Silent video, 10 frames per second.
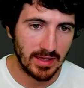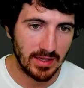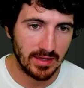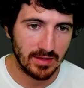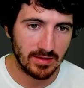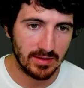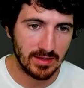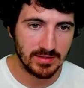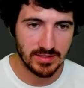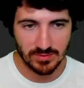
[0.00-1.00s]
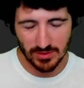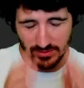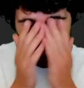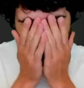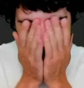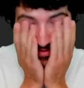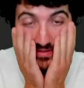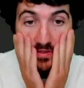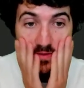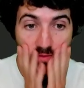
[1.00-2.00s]
and this is because it's
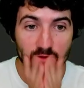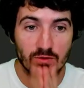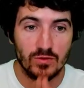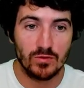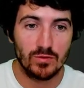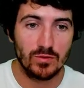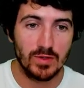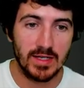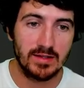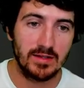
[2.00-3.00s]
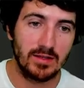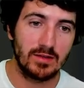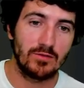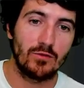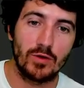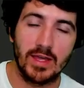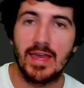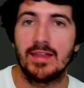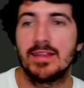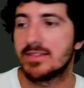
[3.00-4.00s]

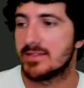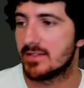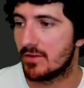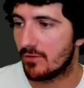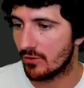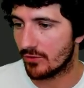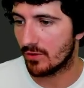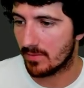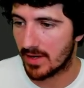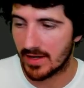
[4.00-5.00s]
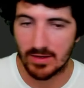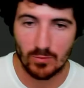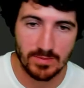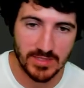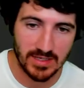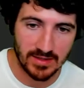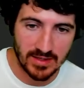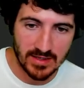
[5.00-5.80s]
2048 is the default on my website.